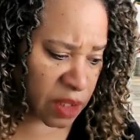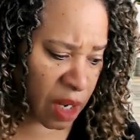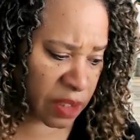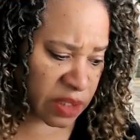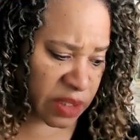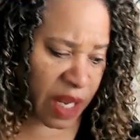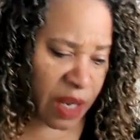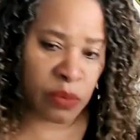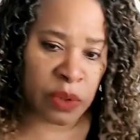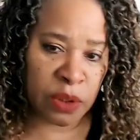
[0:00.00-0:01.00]
on the
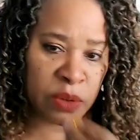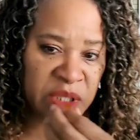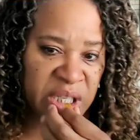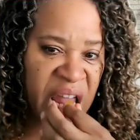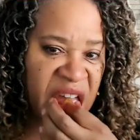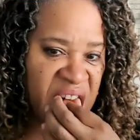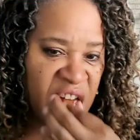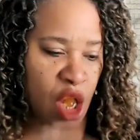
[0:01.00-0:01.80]
set with Lucy